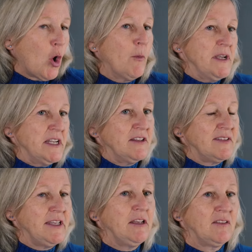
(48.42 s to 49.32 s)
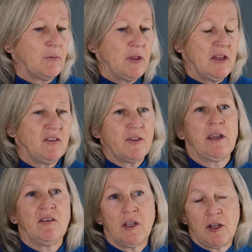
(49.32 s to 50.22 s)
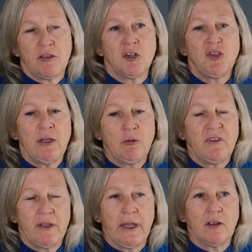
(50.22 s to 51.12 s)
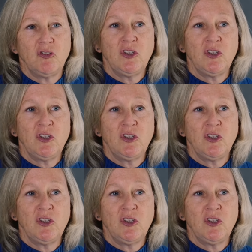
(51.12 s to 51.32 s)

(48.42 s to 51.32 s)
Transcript: home, I didn't see some of these things that I think she was saying. And